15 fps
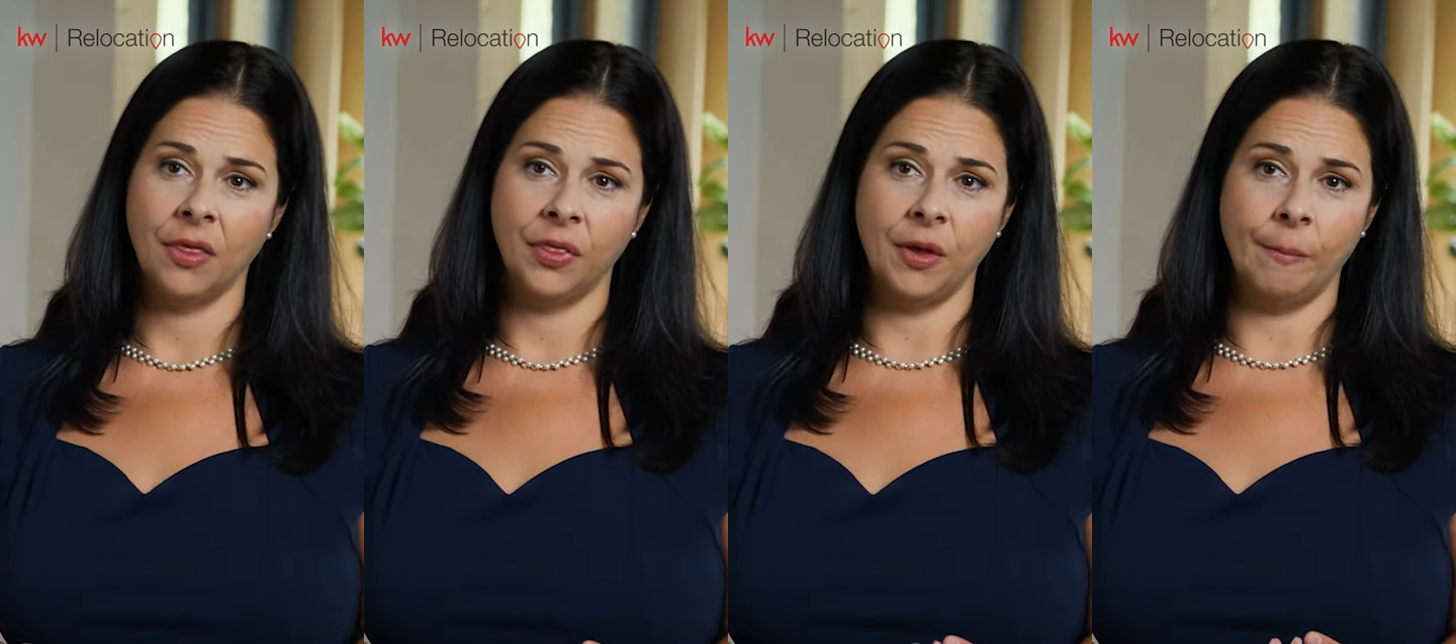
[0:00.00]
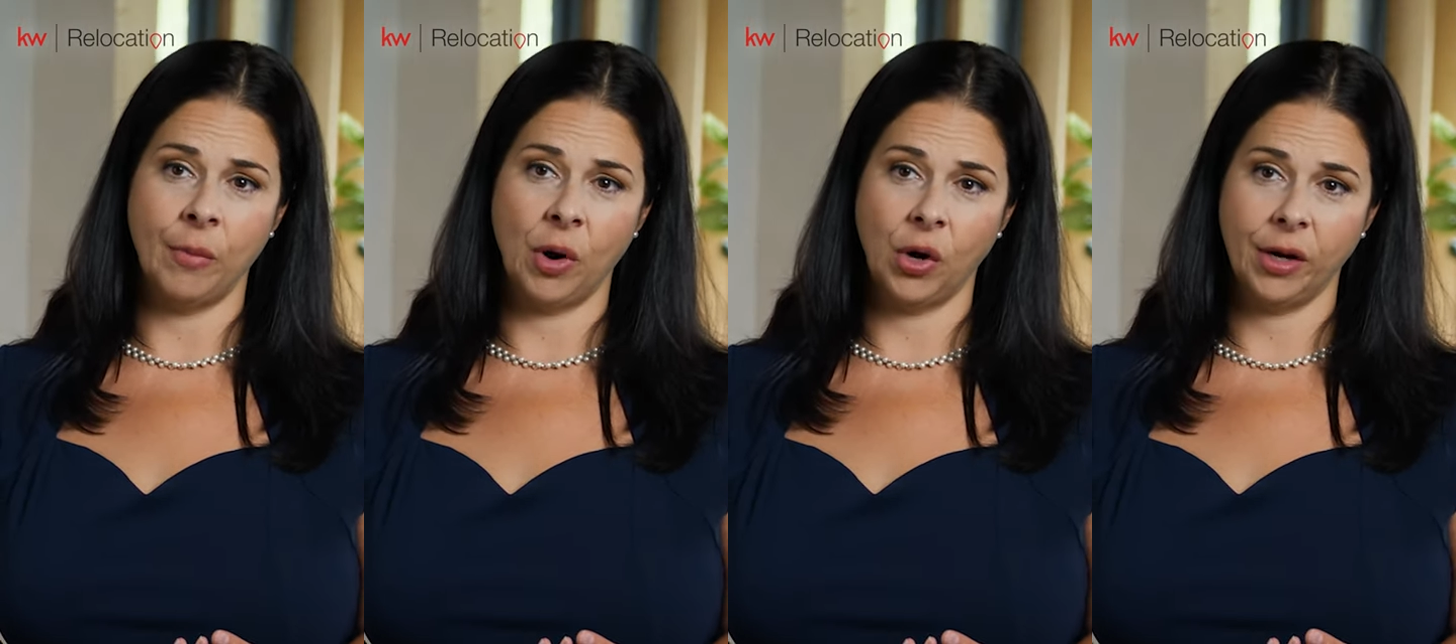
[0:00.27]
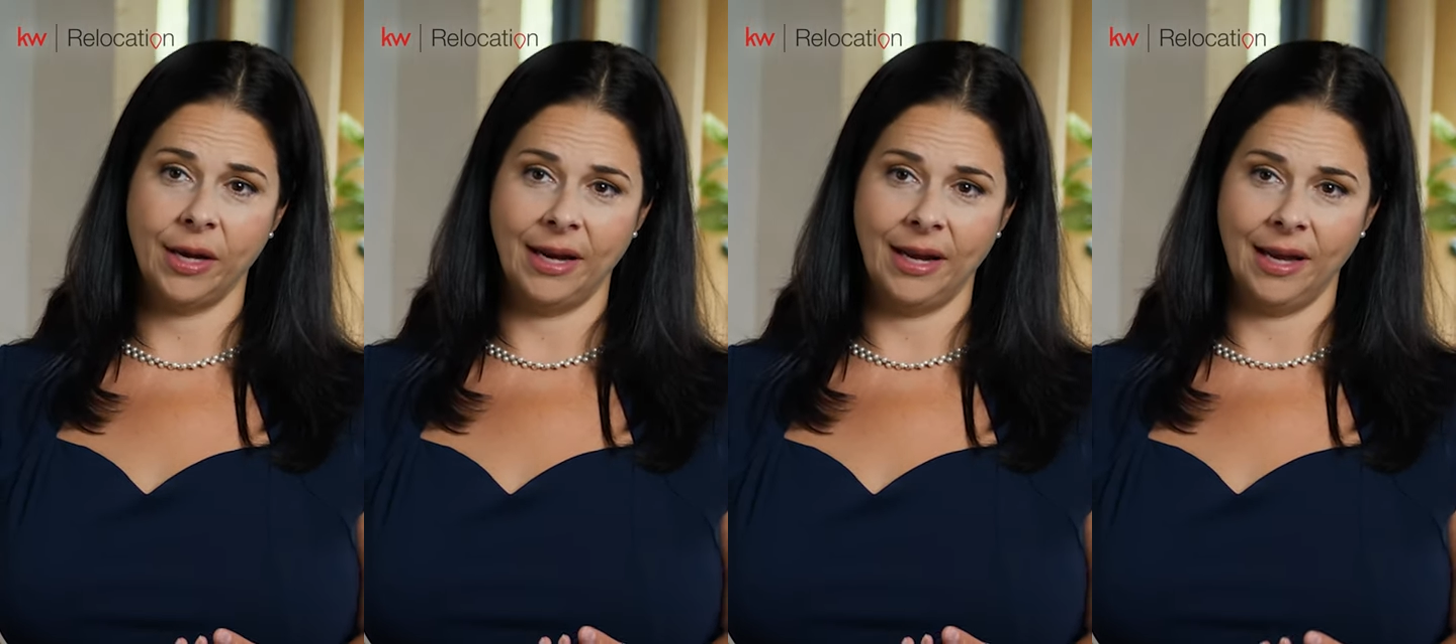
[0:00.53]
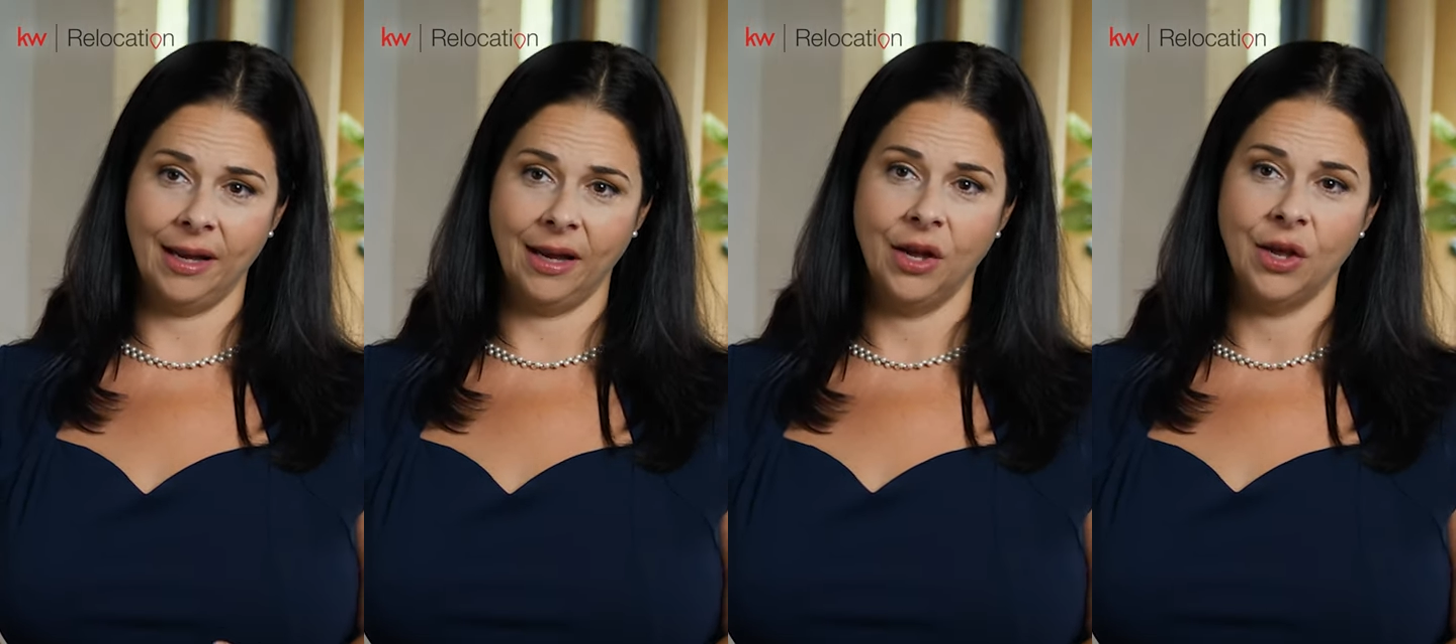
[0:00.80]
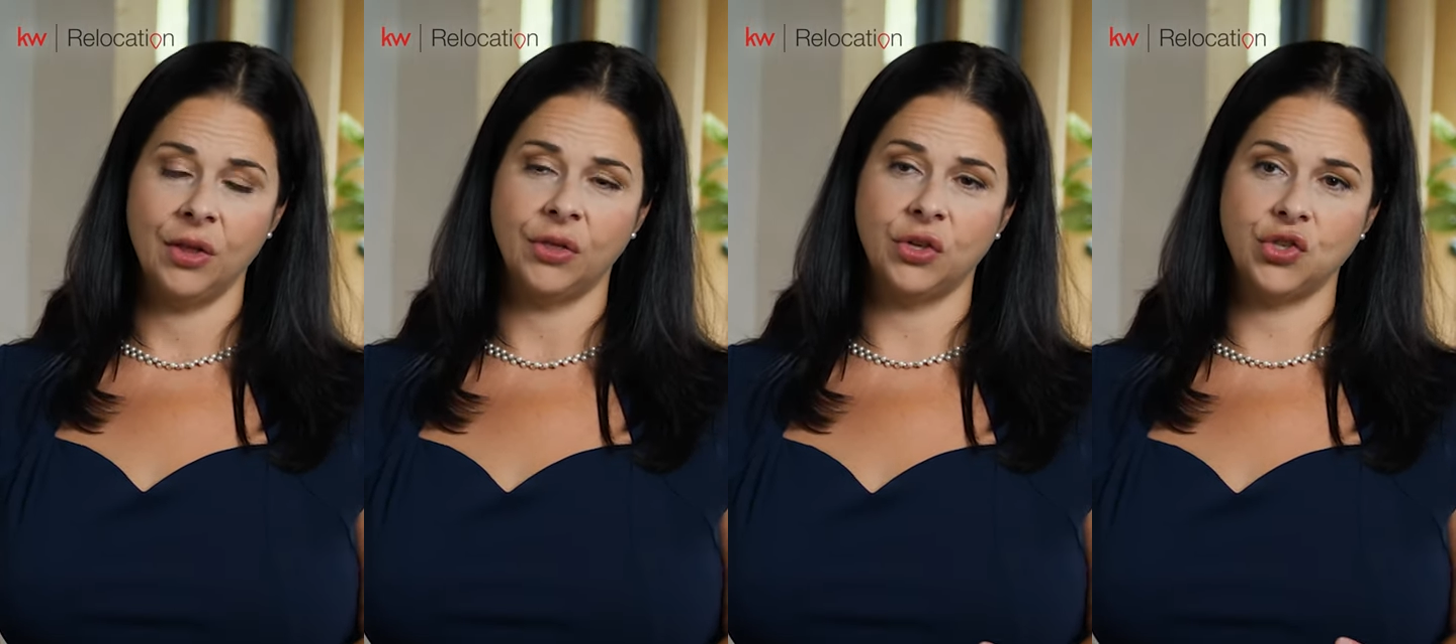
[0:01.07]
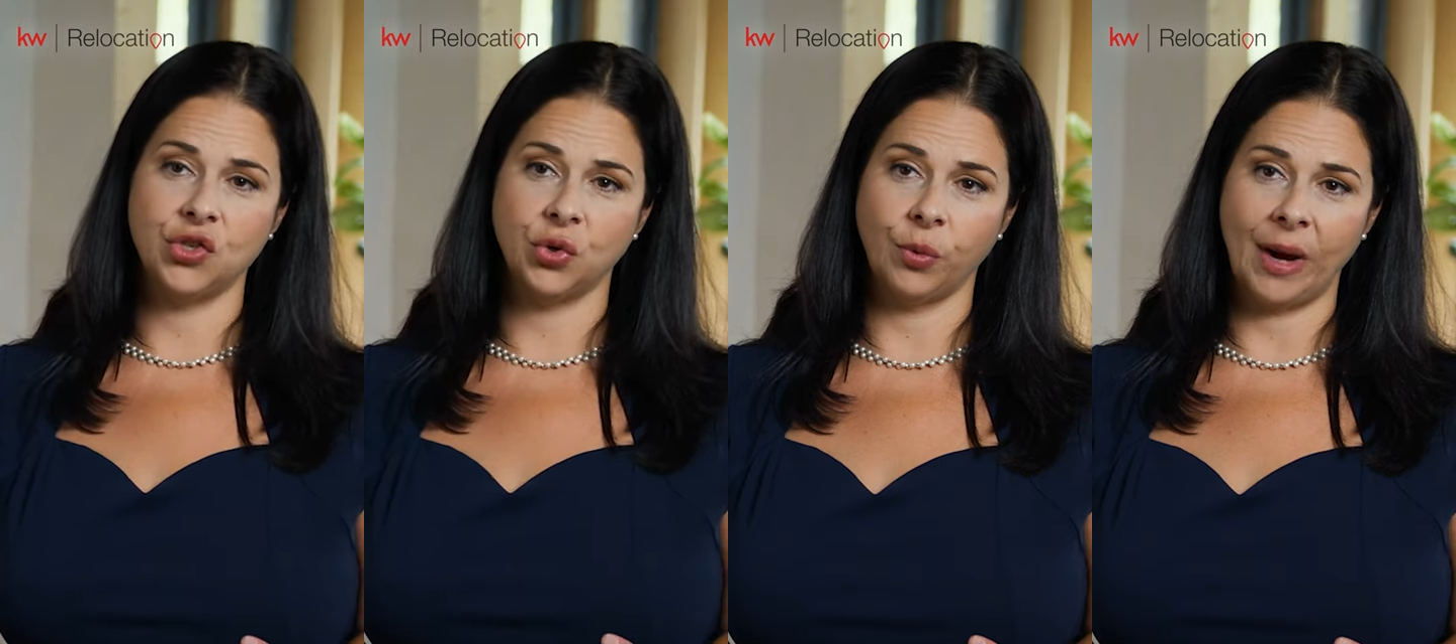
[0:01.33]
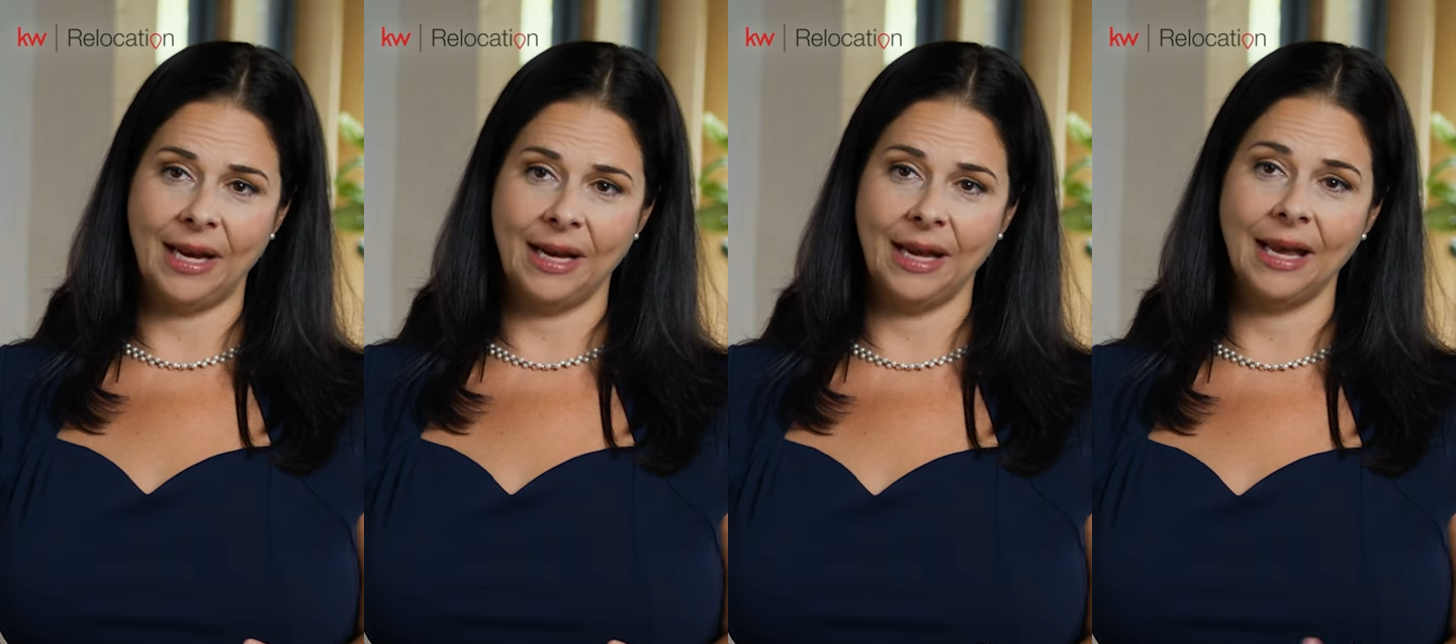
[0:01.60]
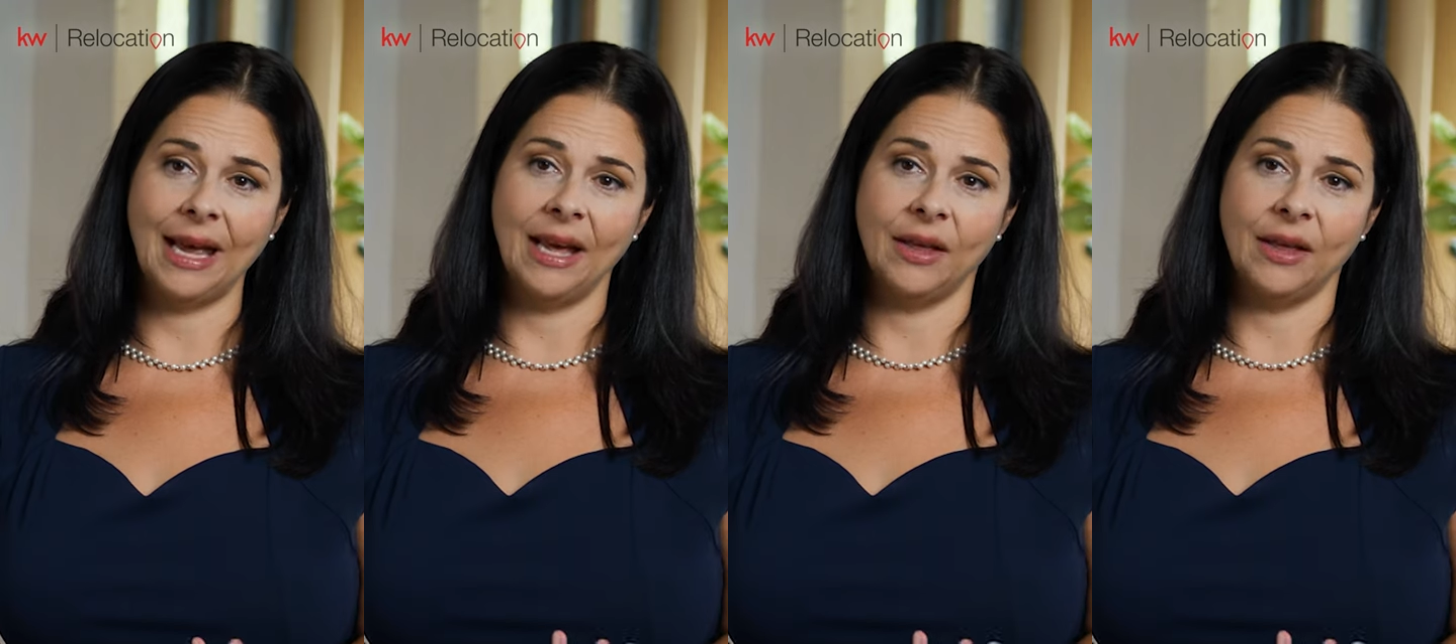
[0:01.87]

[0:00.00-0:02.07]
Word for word: the marketing, the training,